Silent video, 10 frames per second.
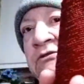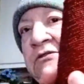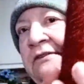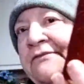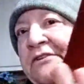
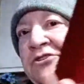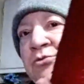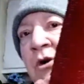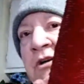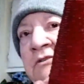of this
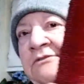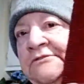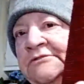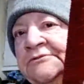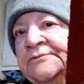one
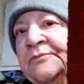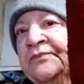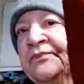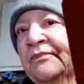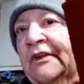
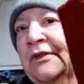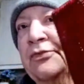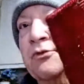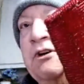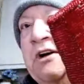
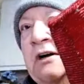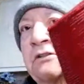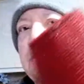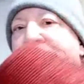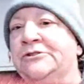three
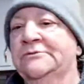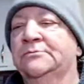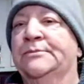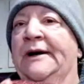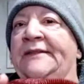dollars.
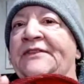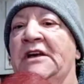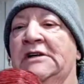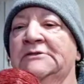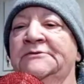Buy it
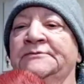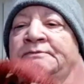now.